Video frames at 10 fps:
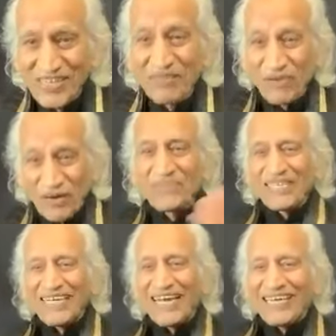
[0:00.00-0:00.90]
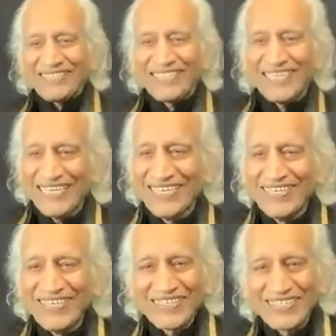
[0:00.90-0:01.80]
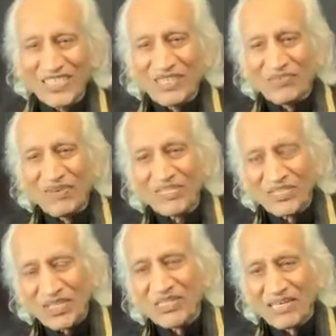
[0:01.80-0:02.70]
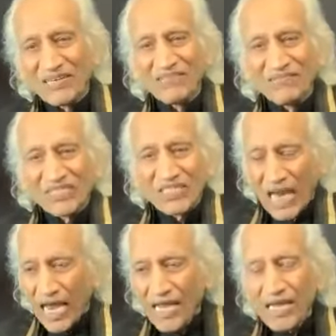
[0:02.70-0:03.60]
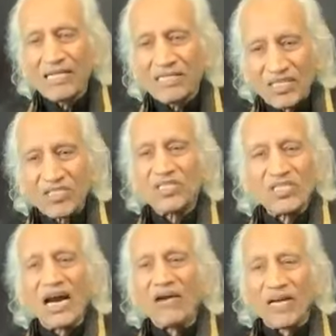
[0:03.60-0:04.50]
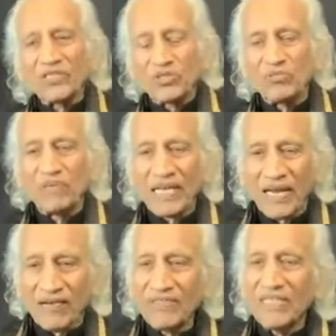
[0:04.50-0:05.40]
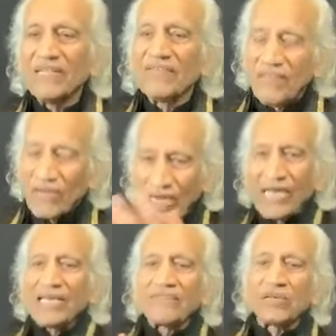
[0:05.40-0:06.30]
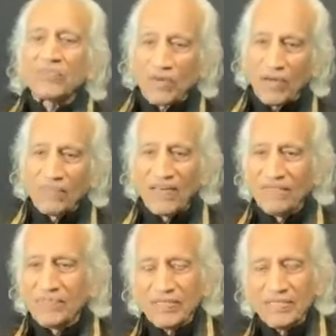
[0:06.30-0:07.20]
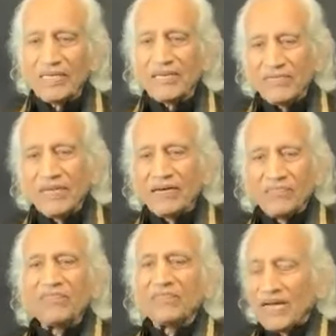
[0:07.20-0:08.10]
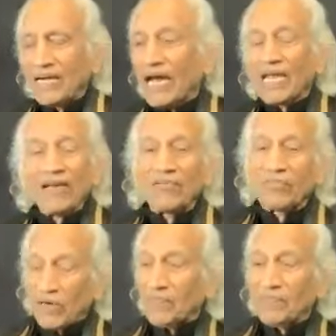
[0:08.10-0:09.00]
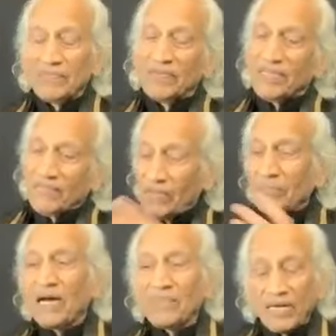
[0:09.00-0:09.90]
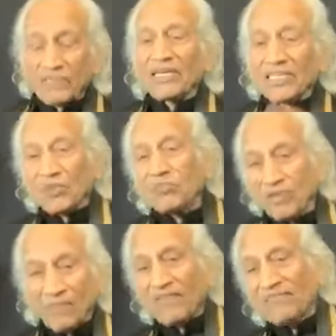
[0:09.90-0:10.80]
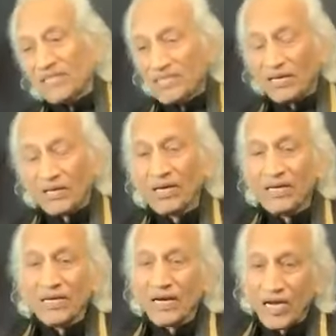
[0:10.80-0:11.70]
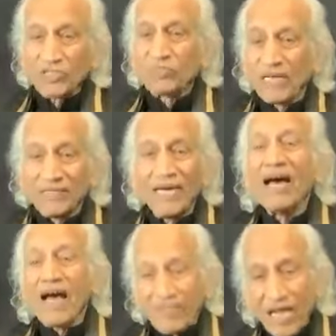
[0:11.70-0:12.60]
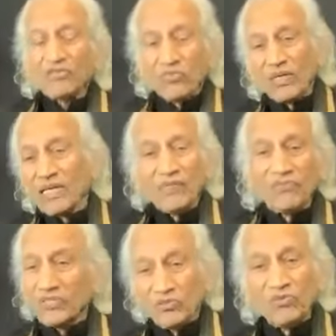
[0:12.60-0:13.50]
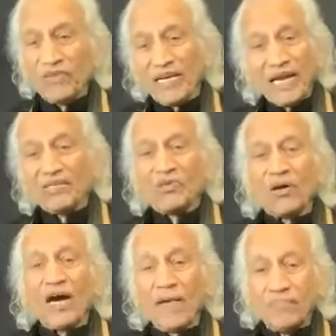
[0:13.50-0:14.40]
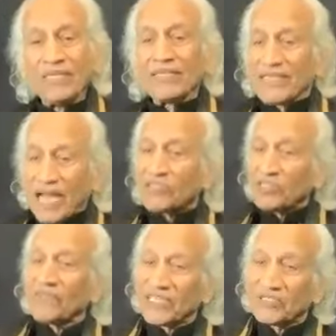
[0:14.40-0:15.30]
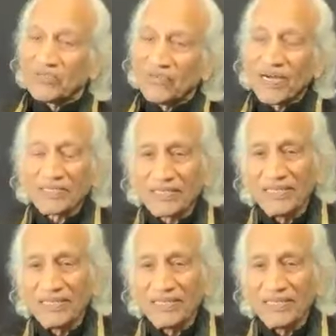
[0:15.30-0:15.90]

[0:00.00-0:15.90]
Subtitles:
from the reality, this is what children say, this is how I should behave when I have the problem, when I have a problem, when my mother has a problem with her husband, that's what I would do when I grow up. That's the way to work.